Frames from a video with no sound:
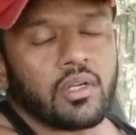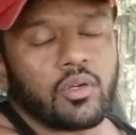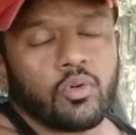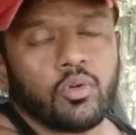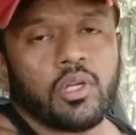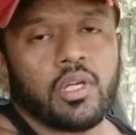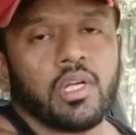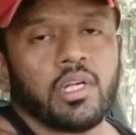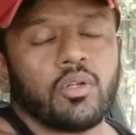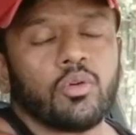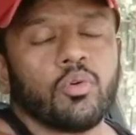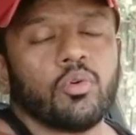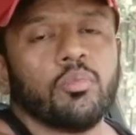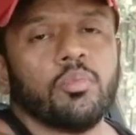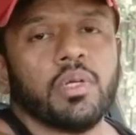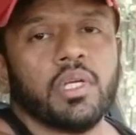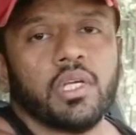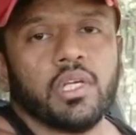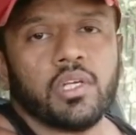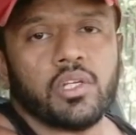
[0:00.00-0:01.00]
It
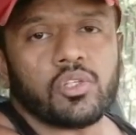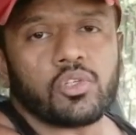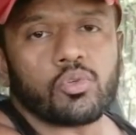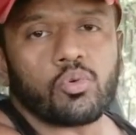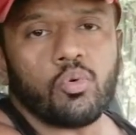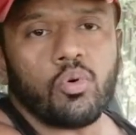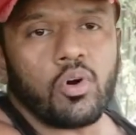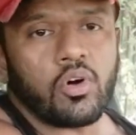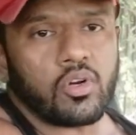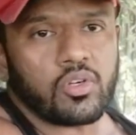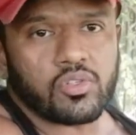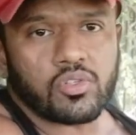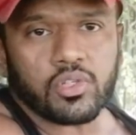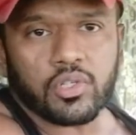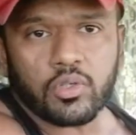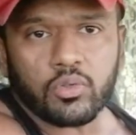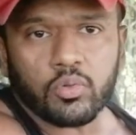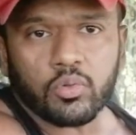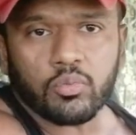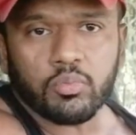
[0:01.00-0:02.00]
could be squats,
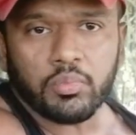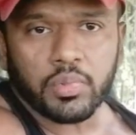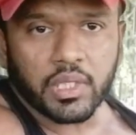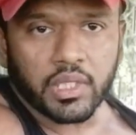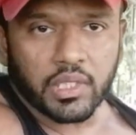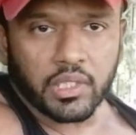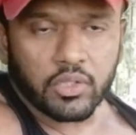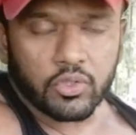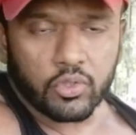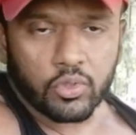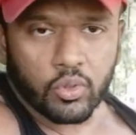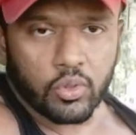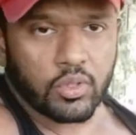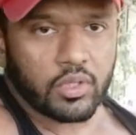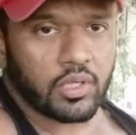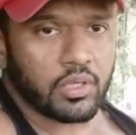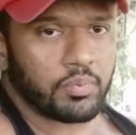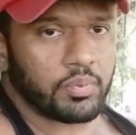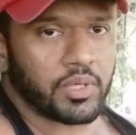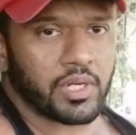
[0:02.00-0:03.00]
it could be
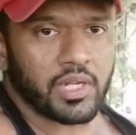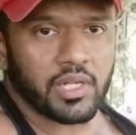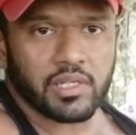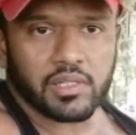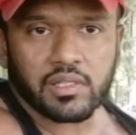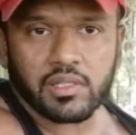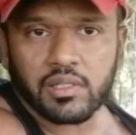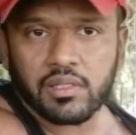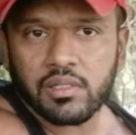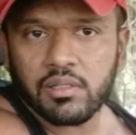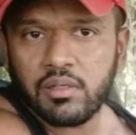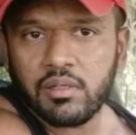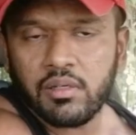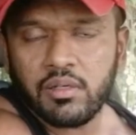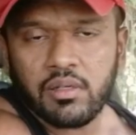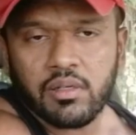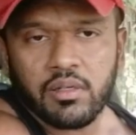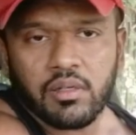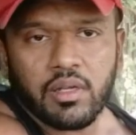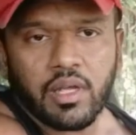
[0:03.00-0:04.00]
shoulder press,
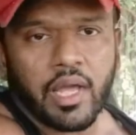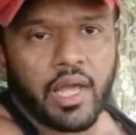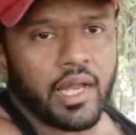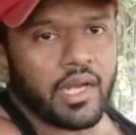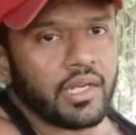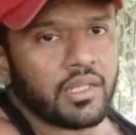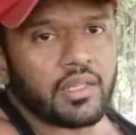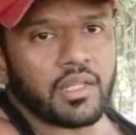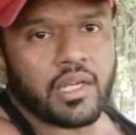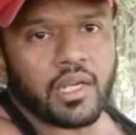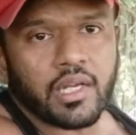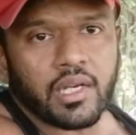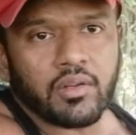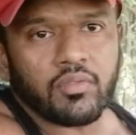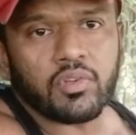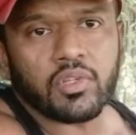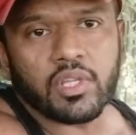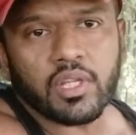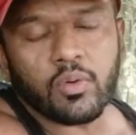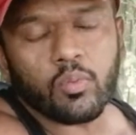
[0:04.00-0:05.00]
anything and
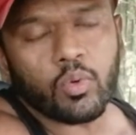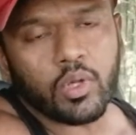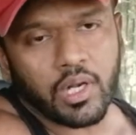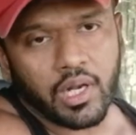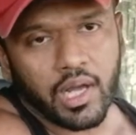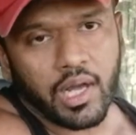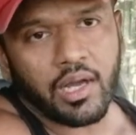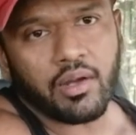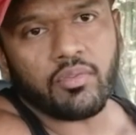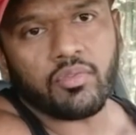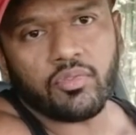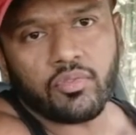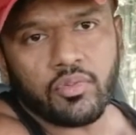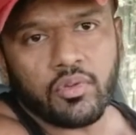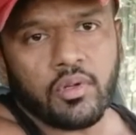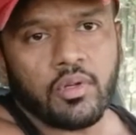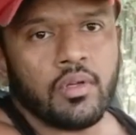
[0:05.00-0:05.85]
everything will have